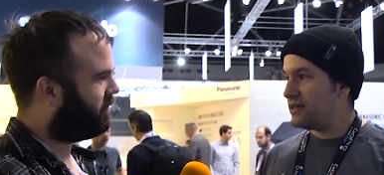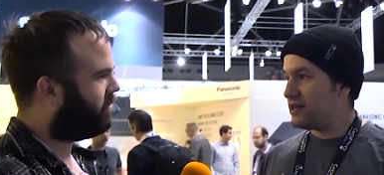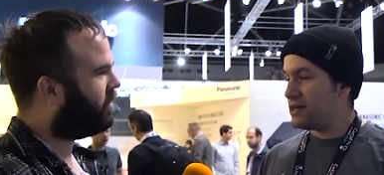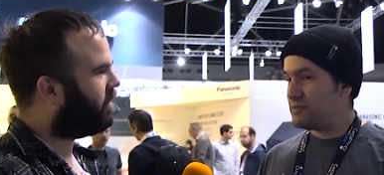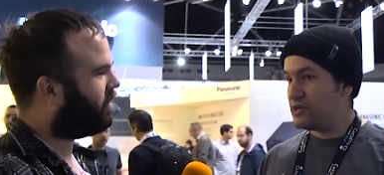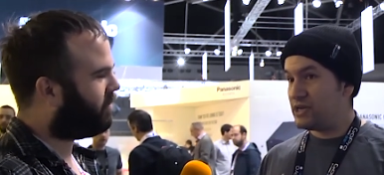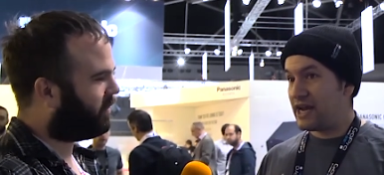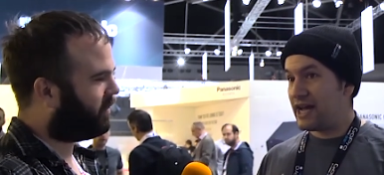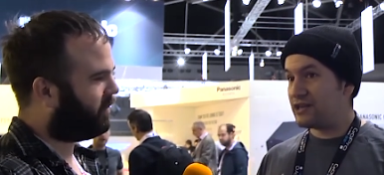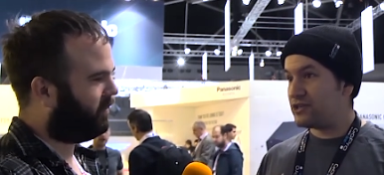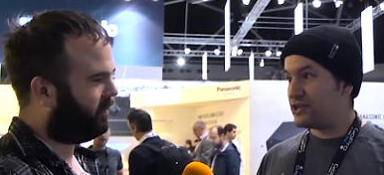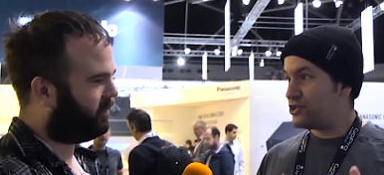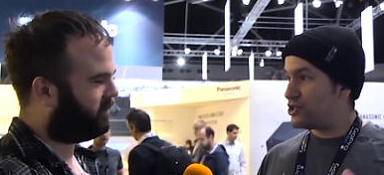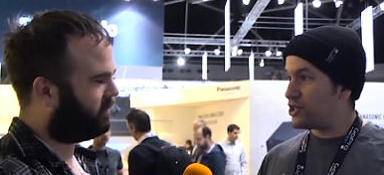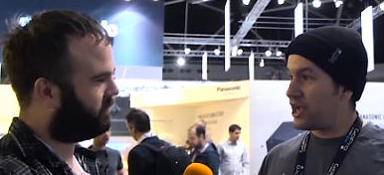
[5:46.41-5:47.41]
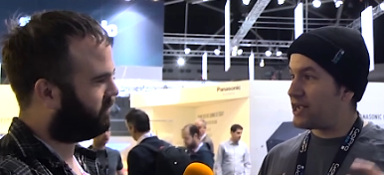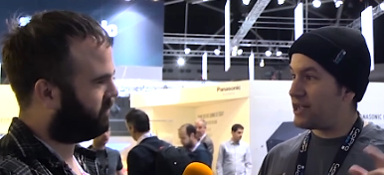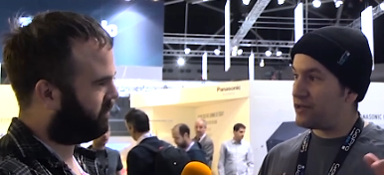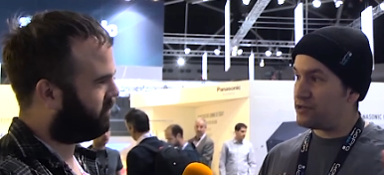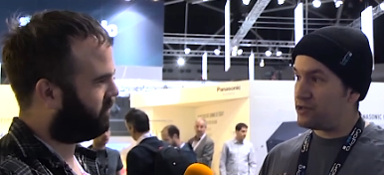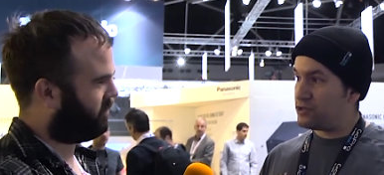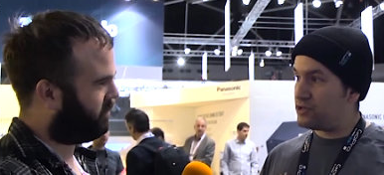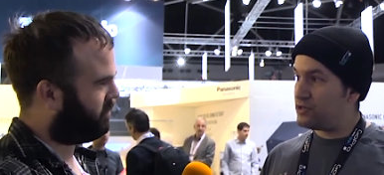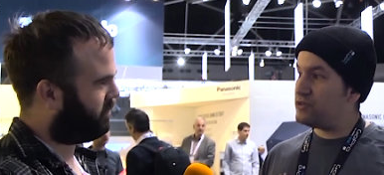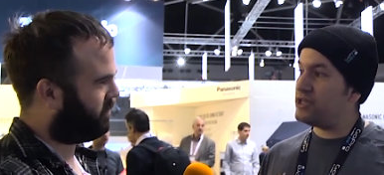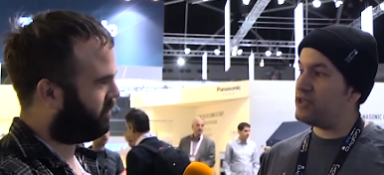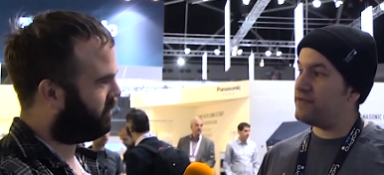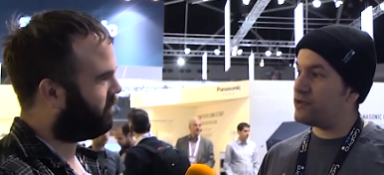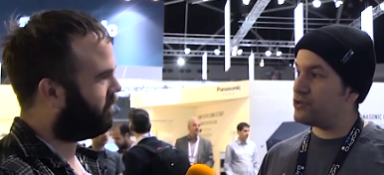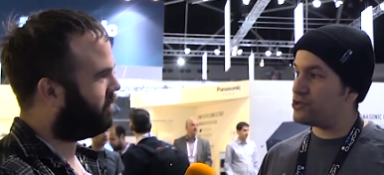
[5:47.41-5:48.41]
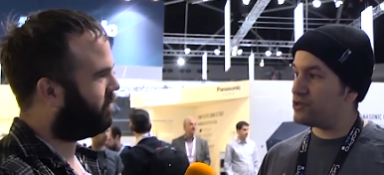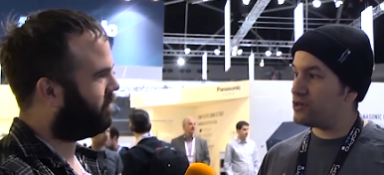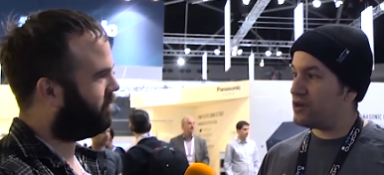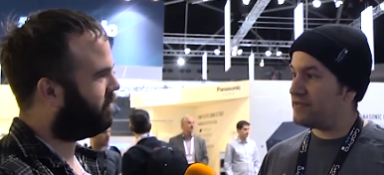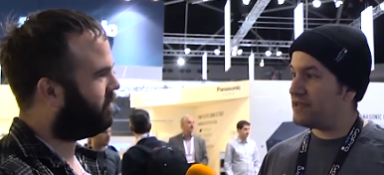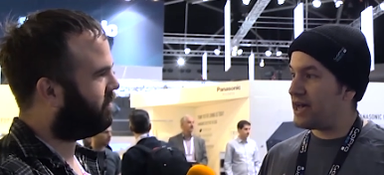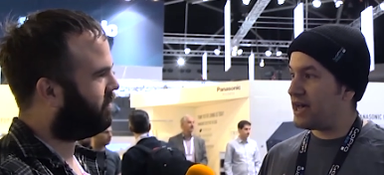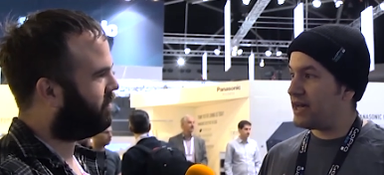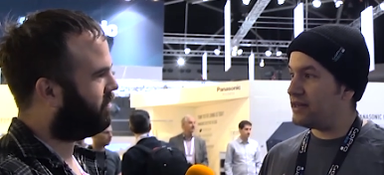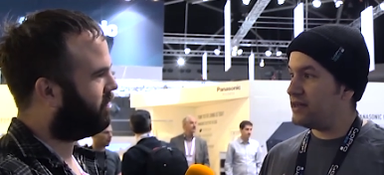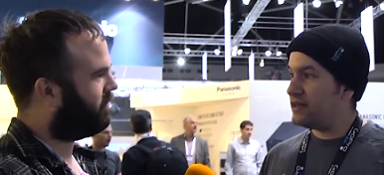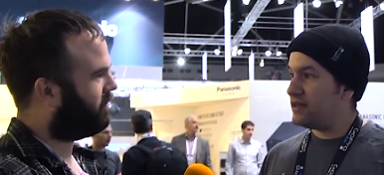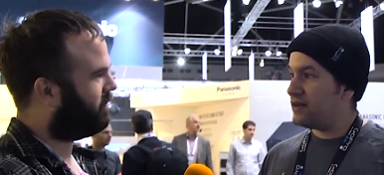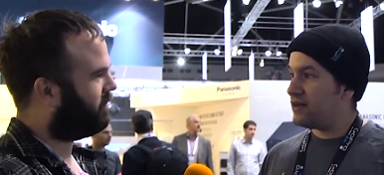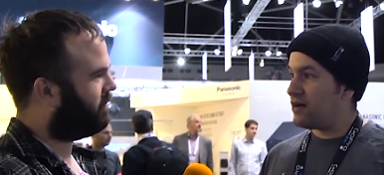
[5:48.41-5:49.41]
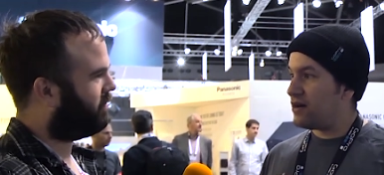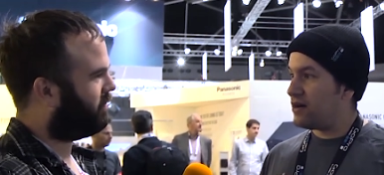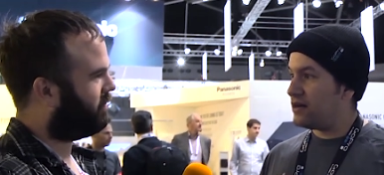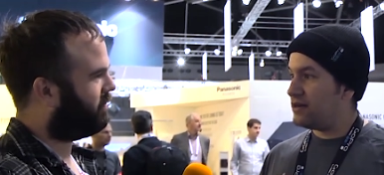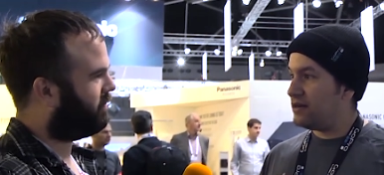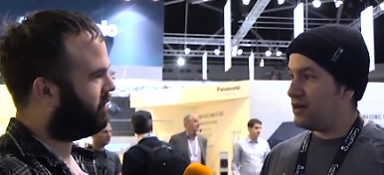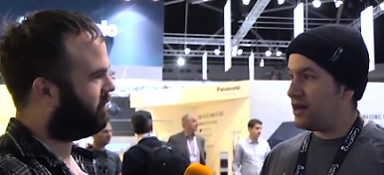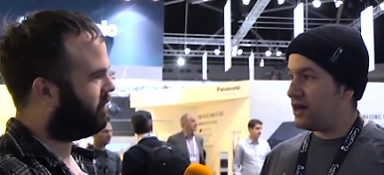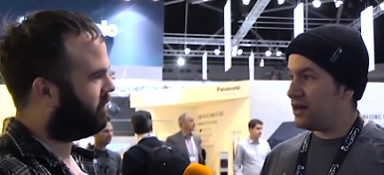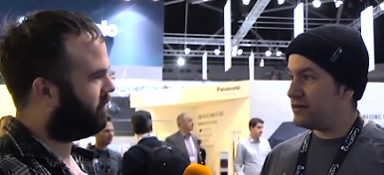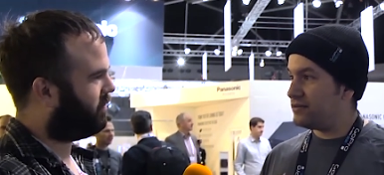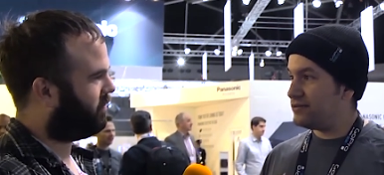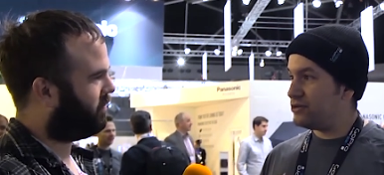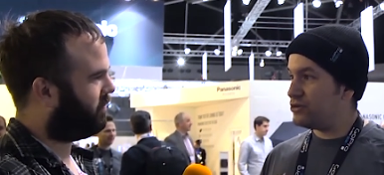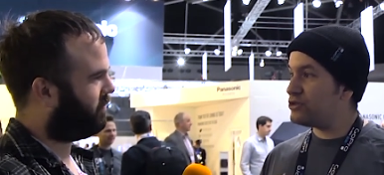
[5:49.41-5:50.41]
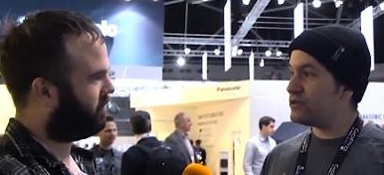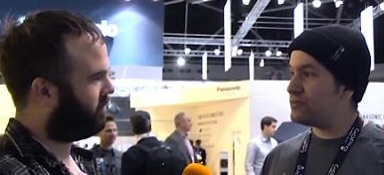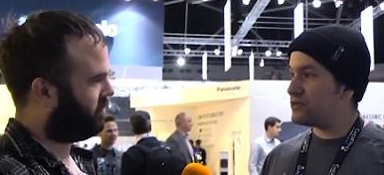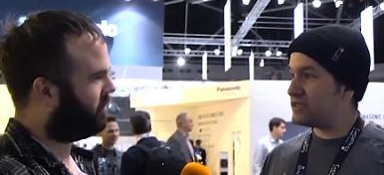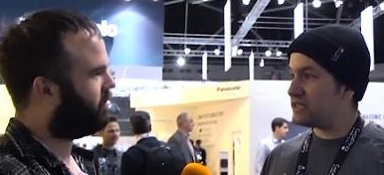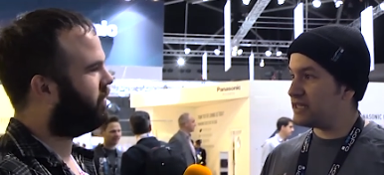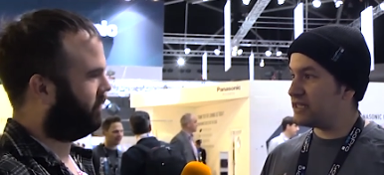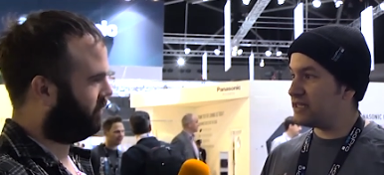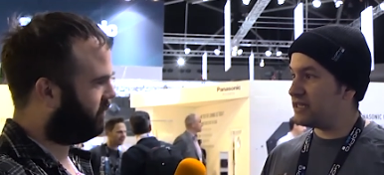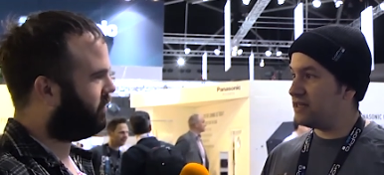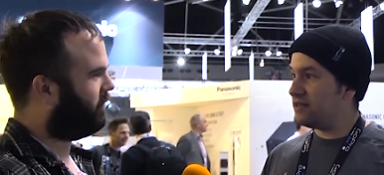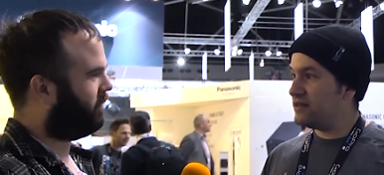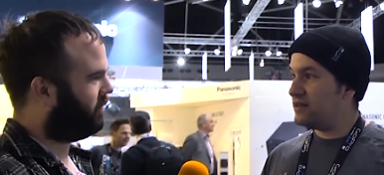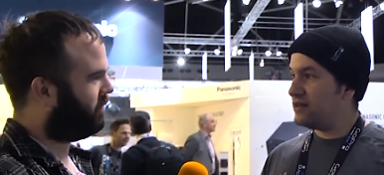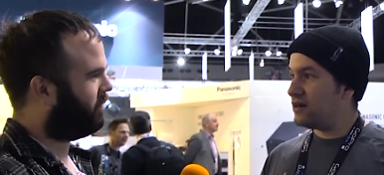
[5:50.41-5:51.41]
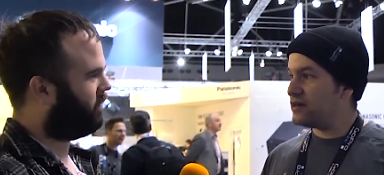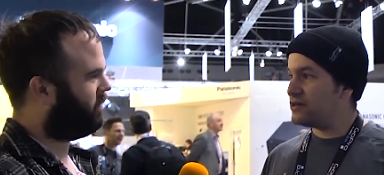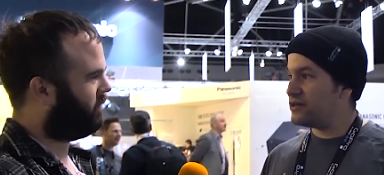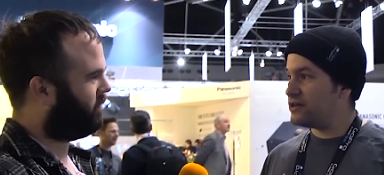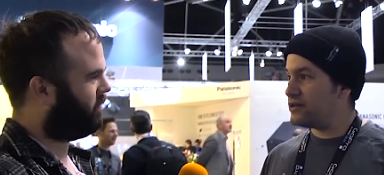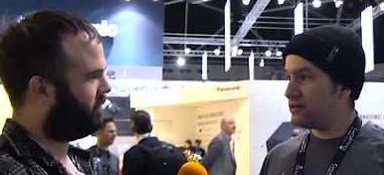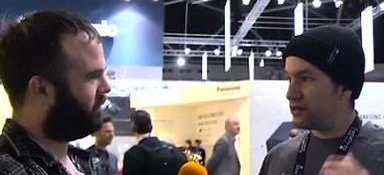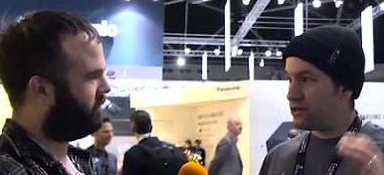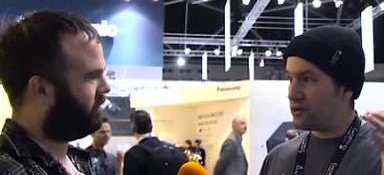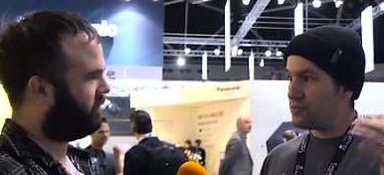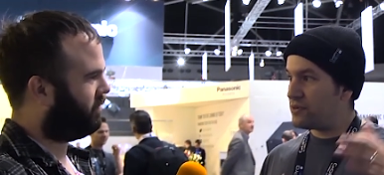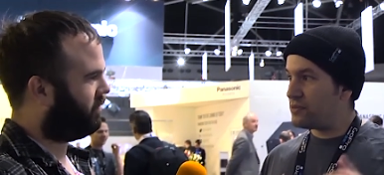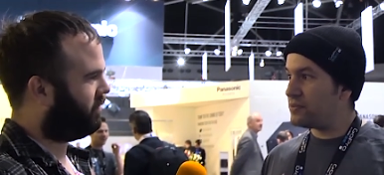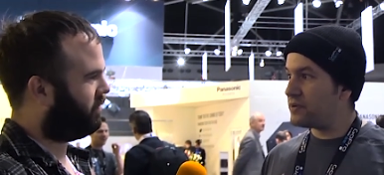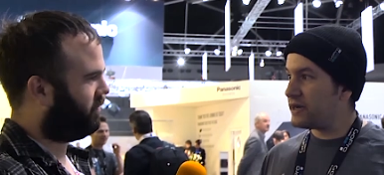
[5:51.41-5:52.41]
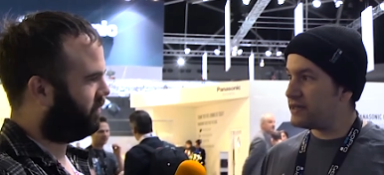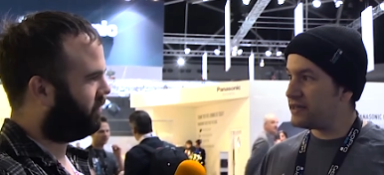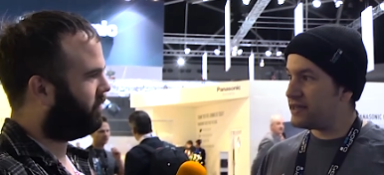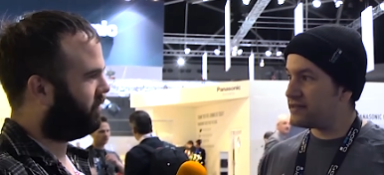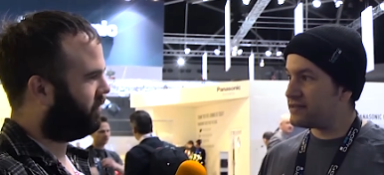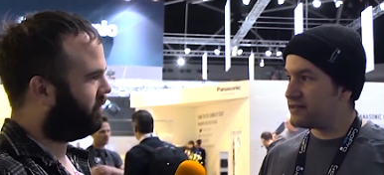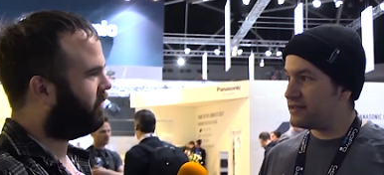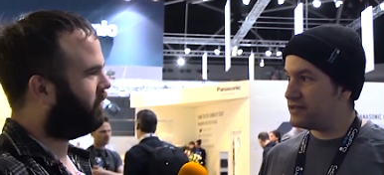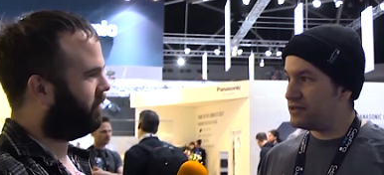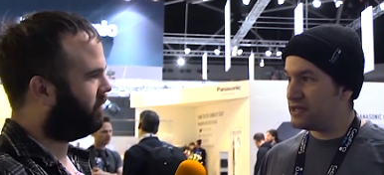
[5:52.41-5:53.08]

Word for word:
Speaker 1: Um, you okay. can actually check out the 2D version of that on uh, YouTube 360 under the GoPro playlist.